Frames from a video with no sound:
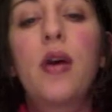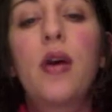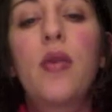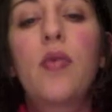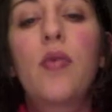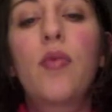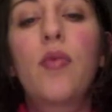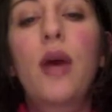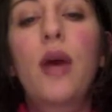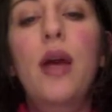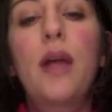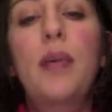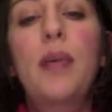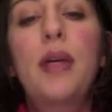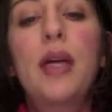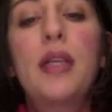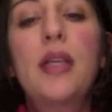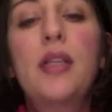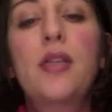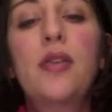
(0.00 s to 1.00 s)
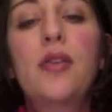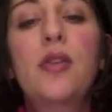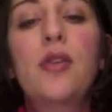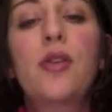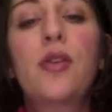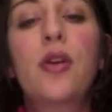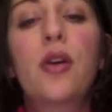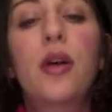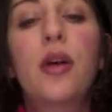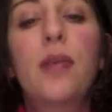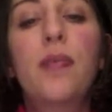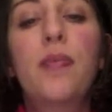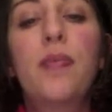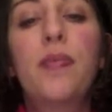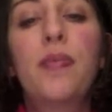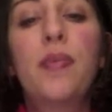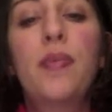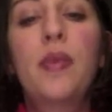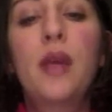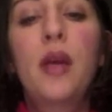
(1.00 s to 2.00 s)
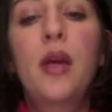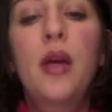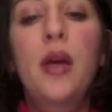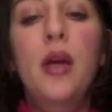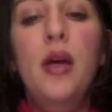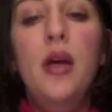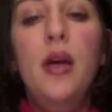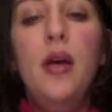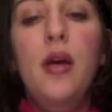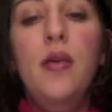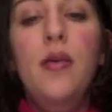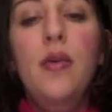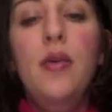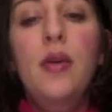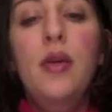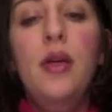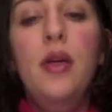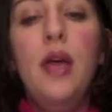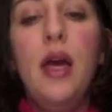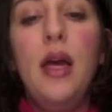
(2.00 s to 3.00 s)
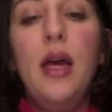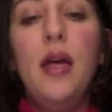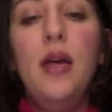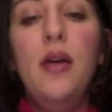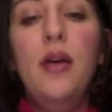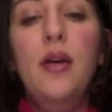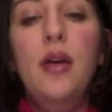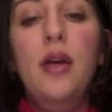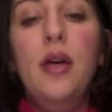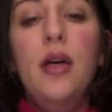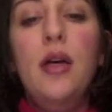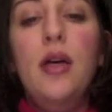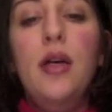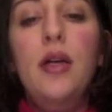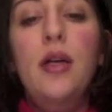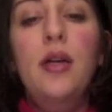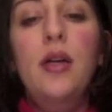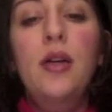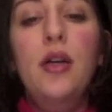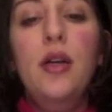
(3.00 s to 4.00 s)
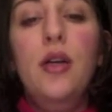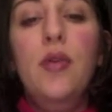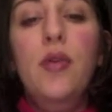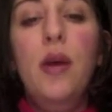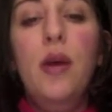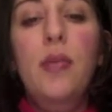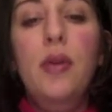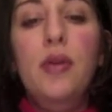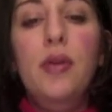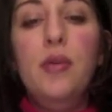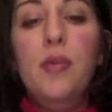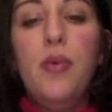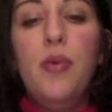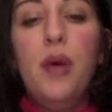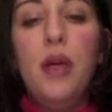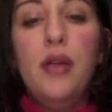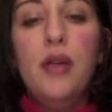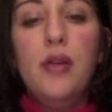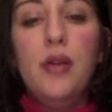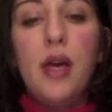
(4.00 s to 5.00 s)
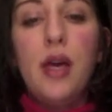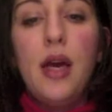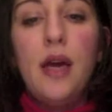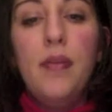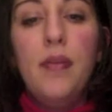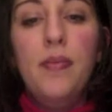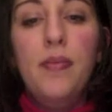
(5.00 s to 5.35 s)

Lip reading: right up against your sternum. Okay, you're gonna rub those points, okay?